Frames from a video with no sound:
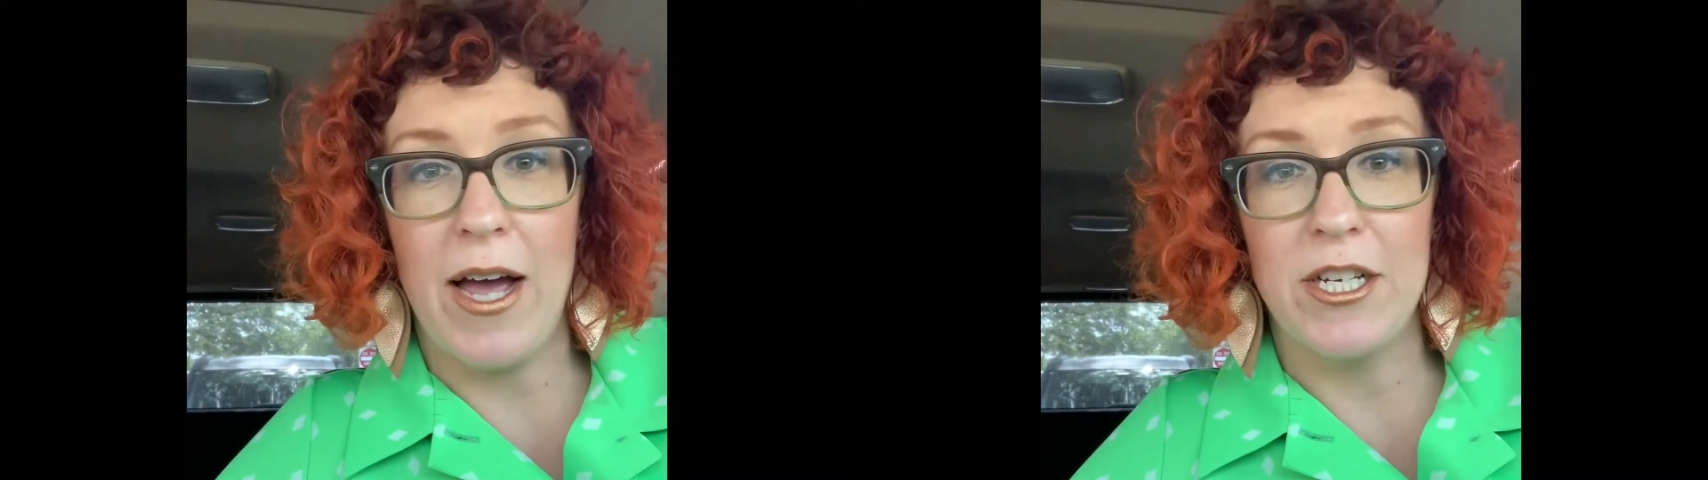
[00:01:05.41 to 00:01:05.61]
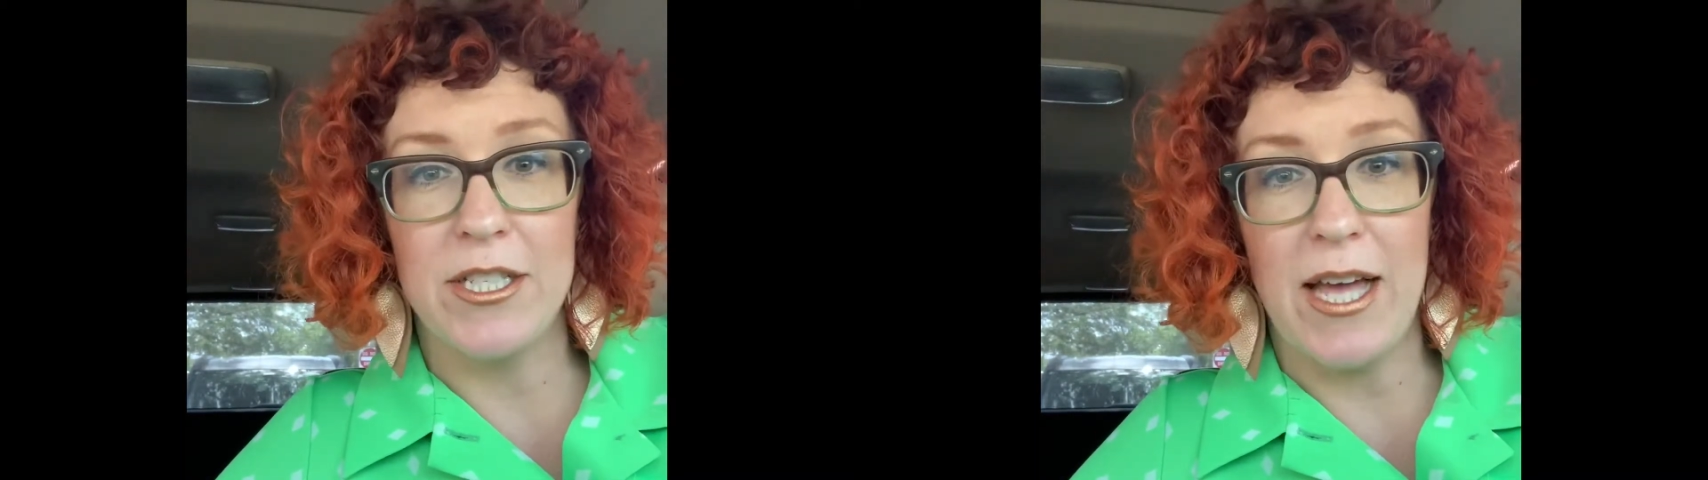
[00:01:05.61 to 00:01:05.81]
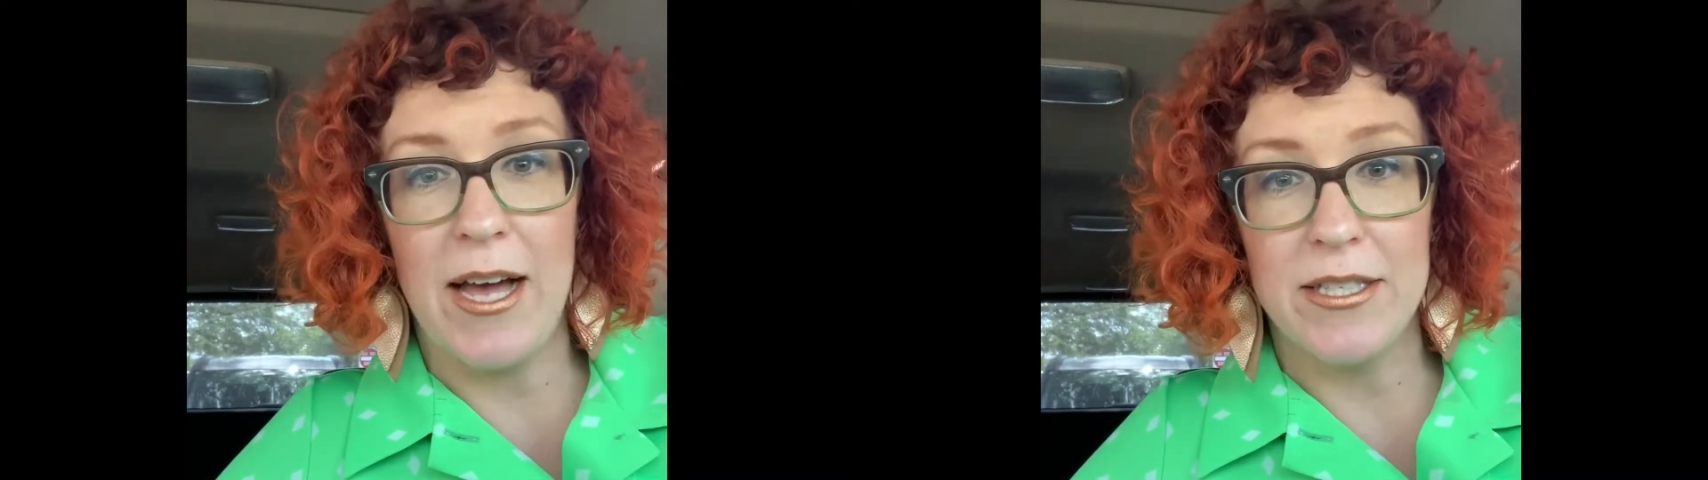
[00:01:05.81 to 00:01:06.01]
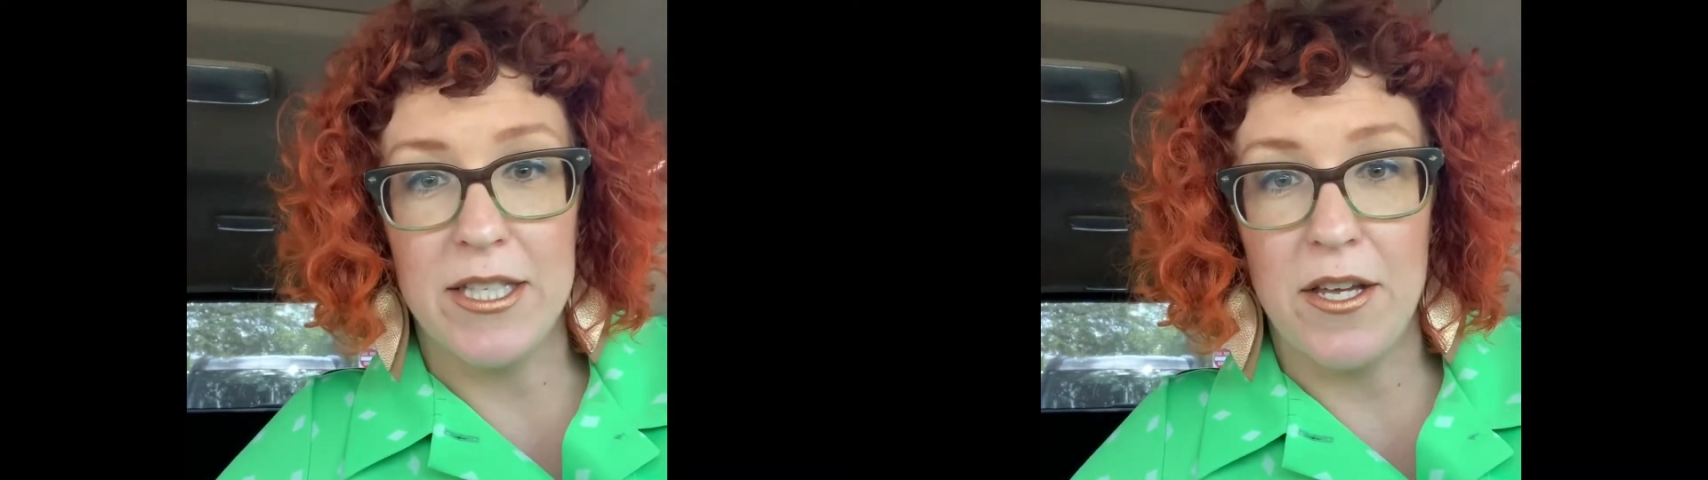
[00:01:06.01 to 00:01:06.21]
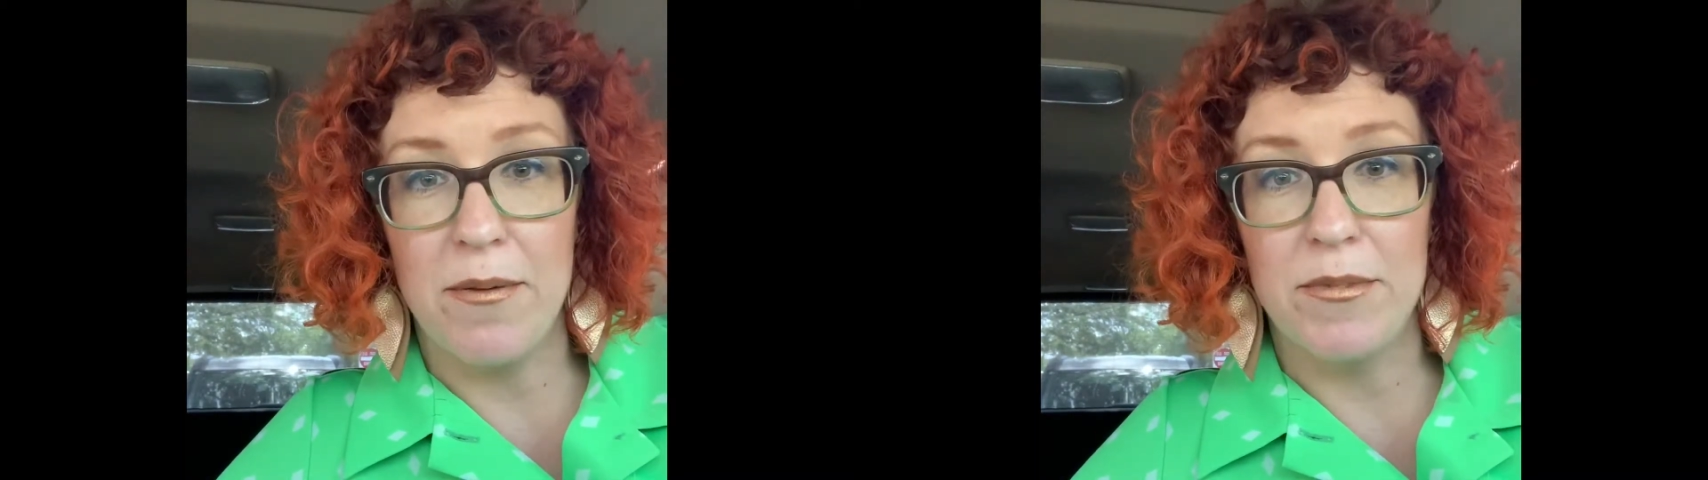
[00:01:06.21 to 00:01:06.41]
I just ask
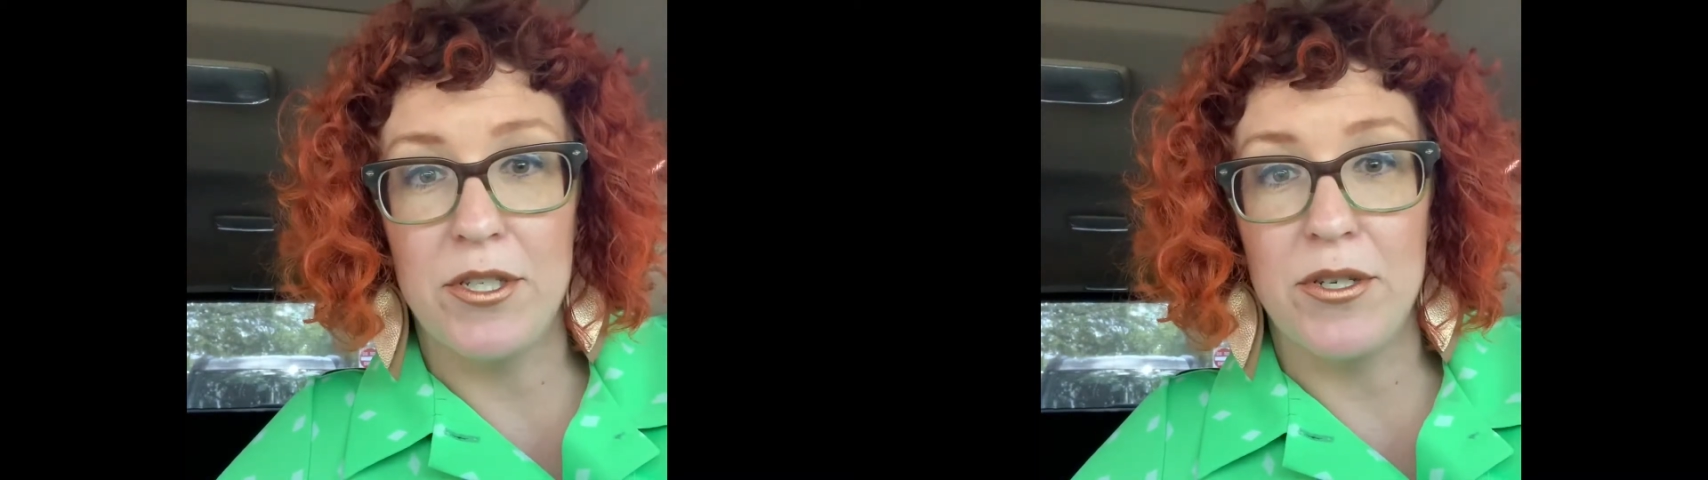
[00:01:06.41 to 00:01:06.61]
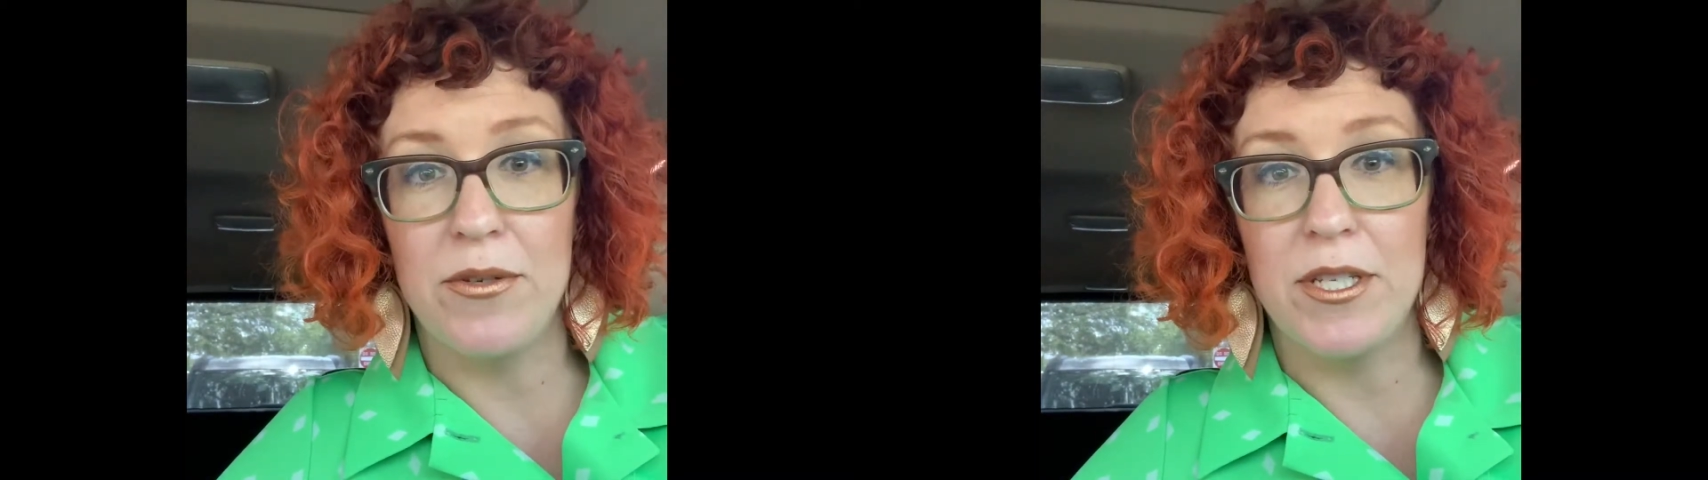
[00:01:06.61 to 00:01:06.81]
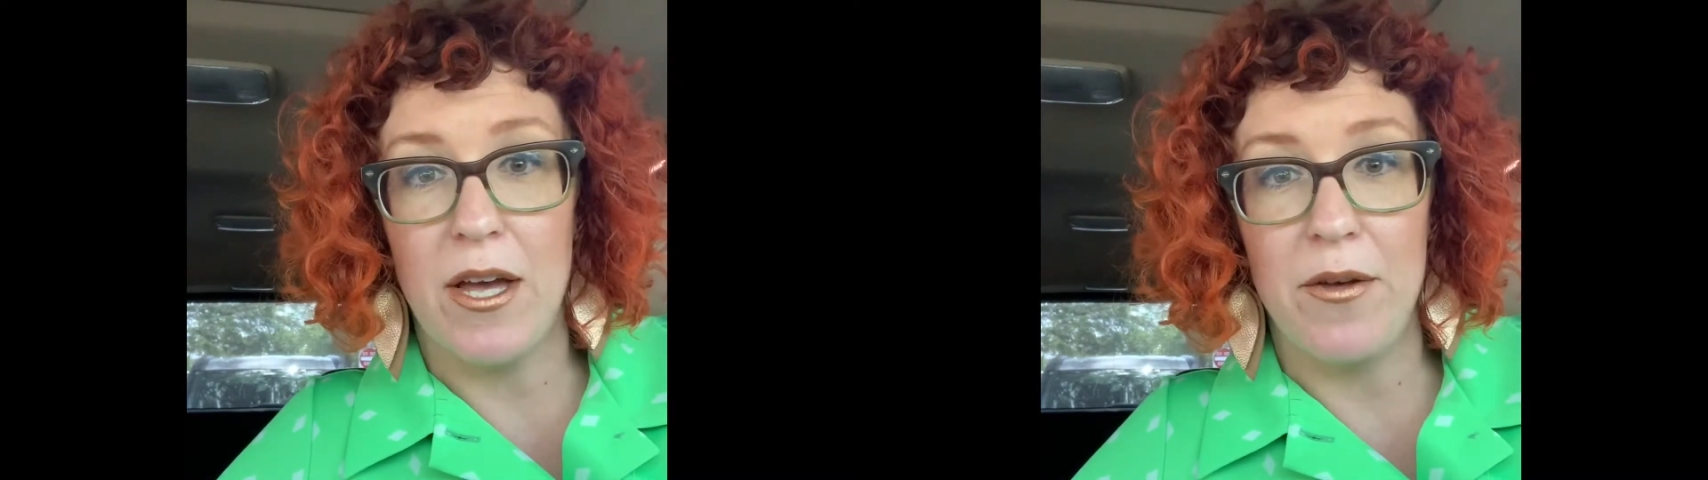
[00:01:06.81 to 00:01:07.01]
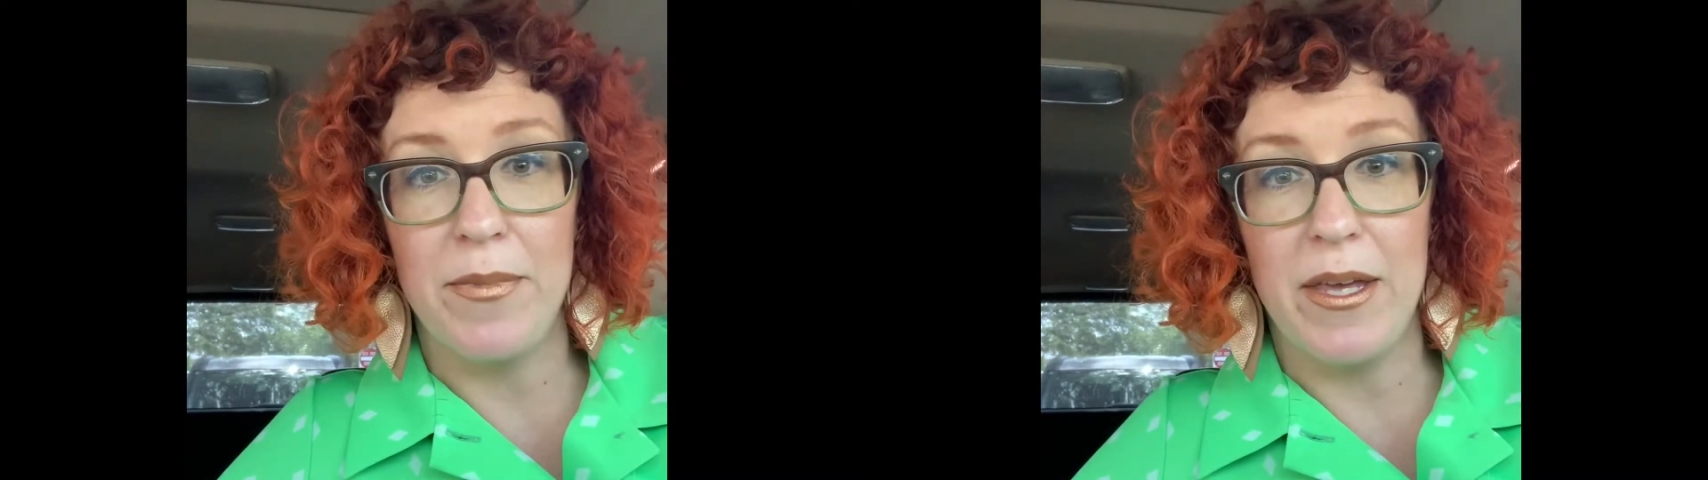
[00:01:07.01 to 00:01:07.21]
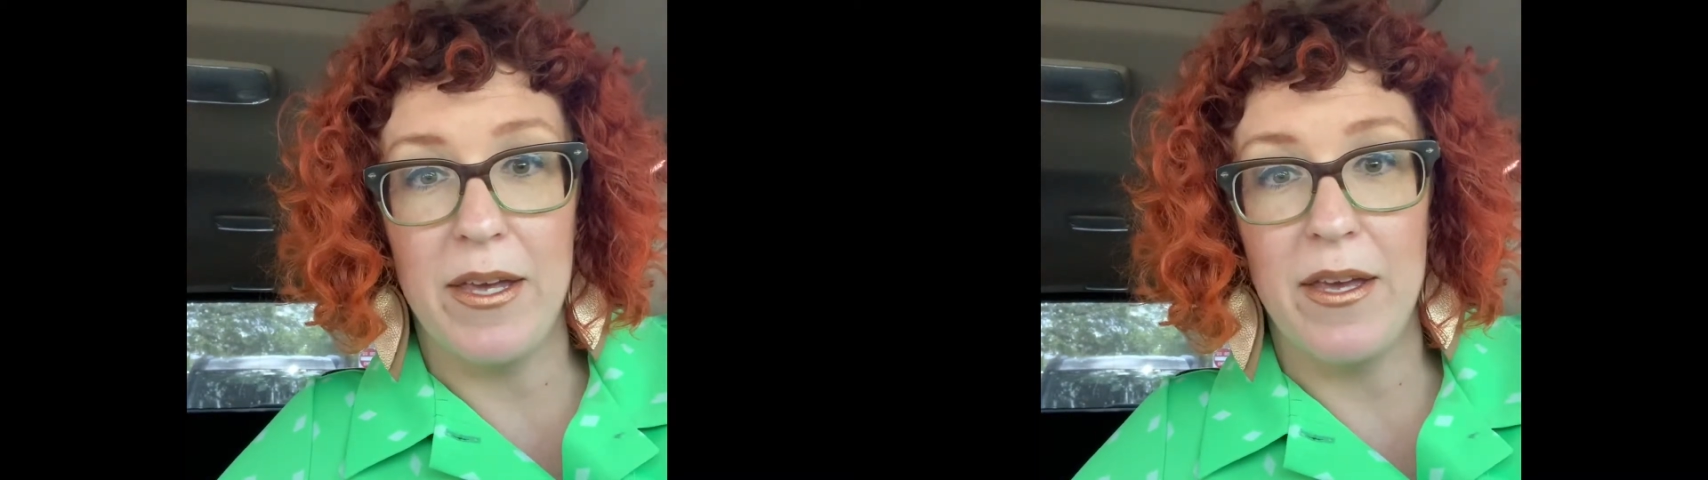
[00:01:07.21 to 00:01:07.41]
them to tell
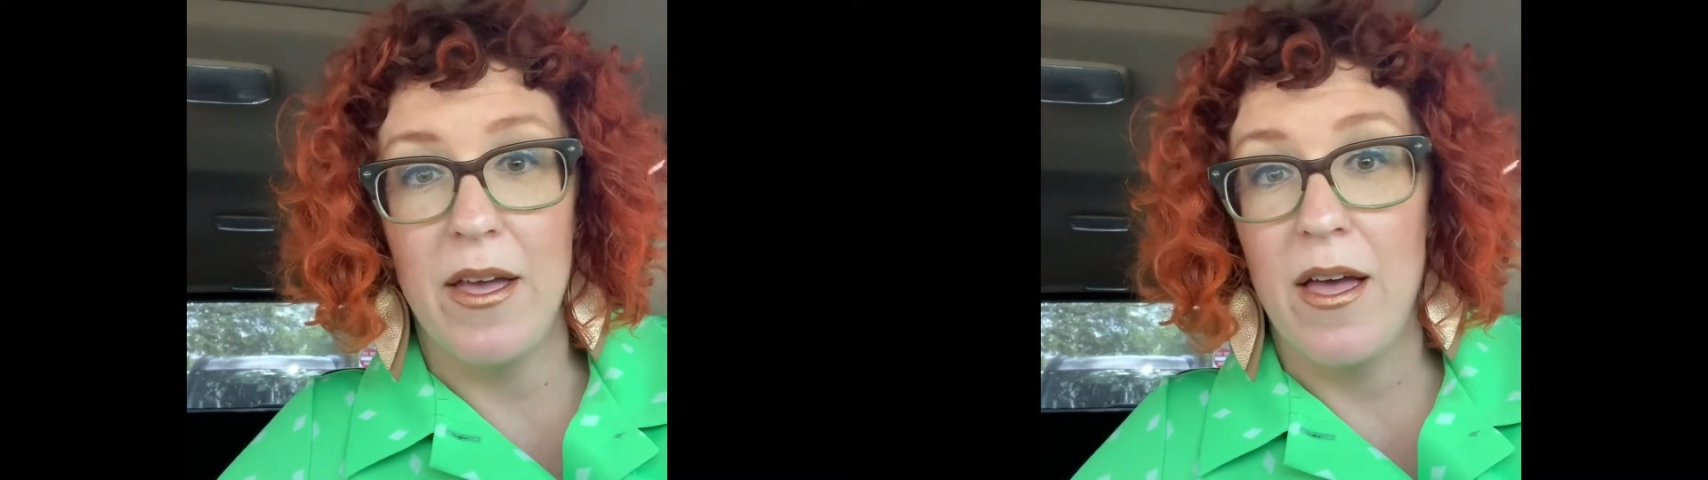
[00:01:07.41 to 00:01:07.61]
me